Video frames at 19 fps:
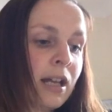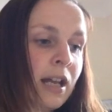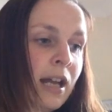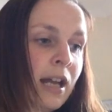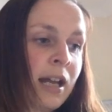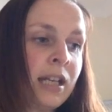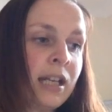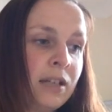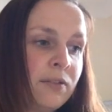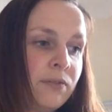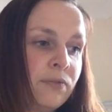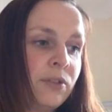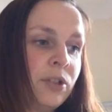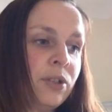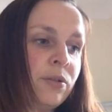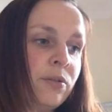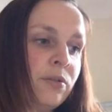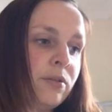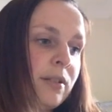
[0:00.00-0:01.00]
And if
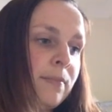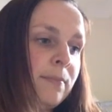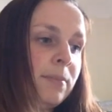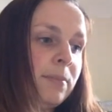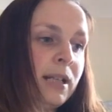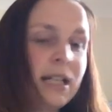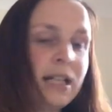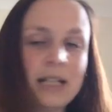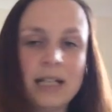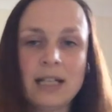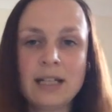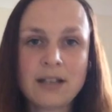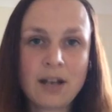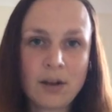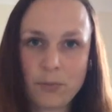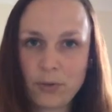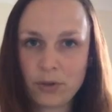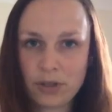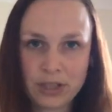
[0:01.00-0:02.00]
you completely
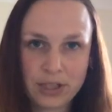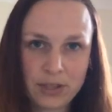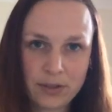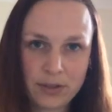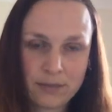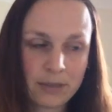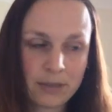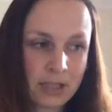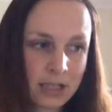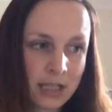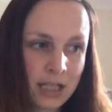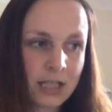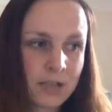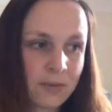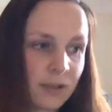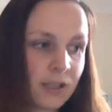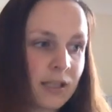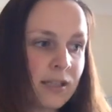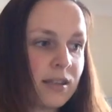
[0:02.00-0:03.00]
don't want to use them to
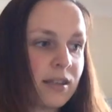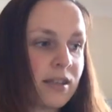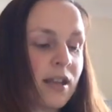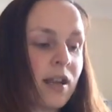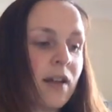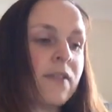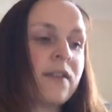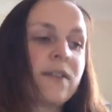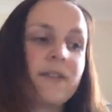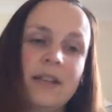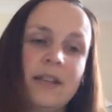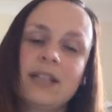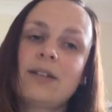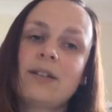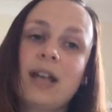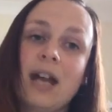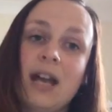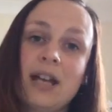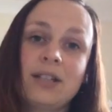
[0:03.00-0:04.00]
stitch with, the other thing
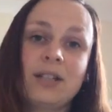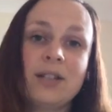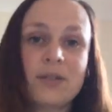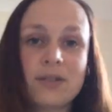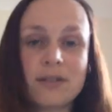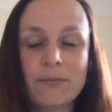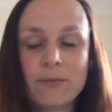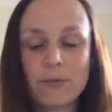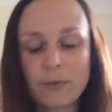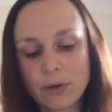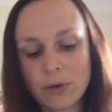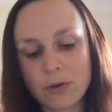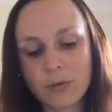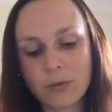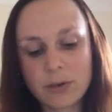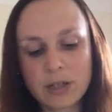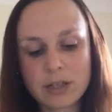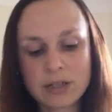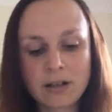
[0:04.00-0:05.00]
you can use them for,
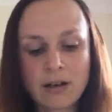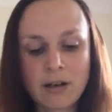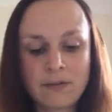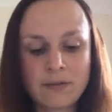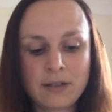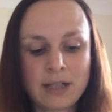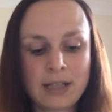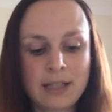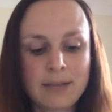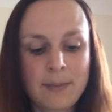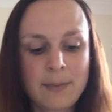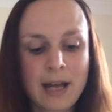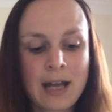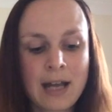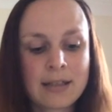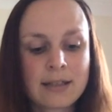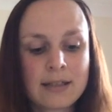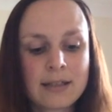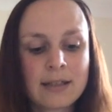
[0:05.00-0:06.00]
which I've done in the
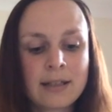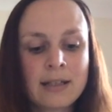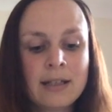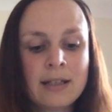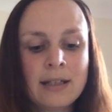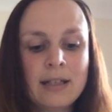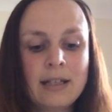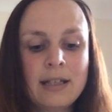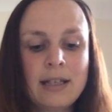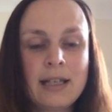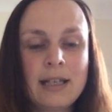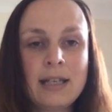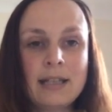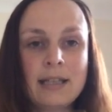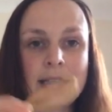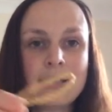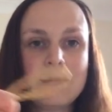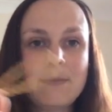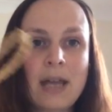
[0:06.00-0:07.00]
past,
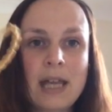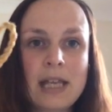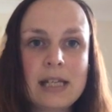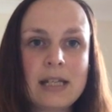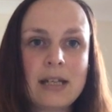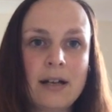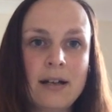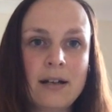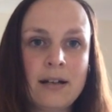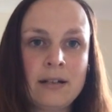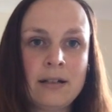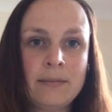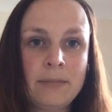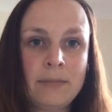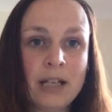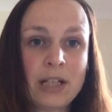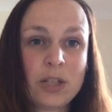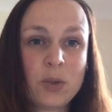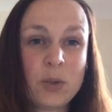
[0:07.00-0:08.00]
is to make
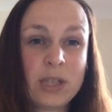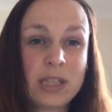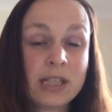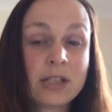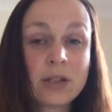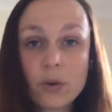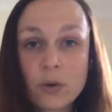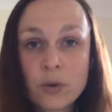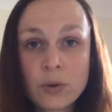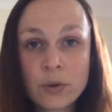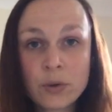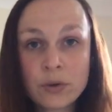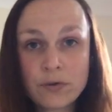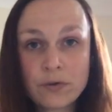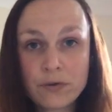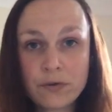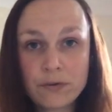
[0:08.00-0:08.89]
like twisted cord